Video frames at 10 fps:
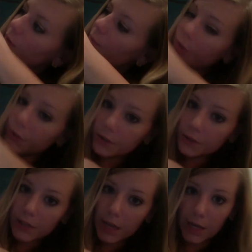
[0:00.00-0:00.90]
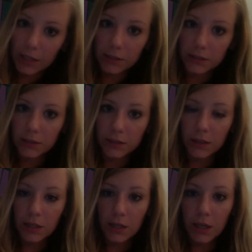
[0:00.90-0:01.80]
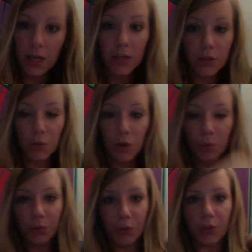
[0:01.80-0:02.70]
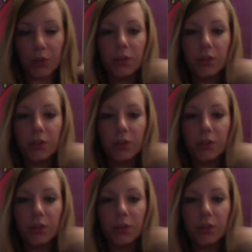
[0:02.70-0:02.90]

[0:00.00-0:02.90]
plural side and do our plurals.